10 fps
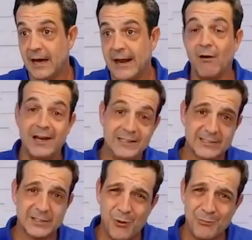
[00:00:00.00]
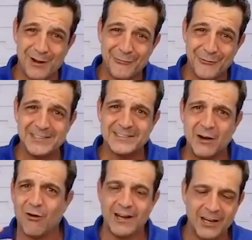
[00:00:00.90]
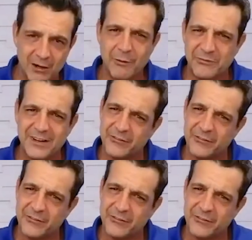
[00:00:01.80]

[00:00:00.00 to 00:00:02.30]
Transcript: I don't like disappointing my friends. I don't like, you know what I'm saying?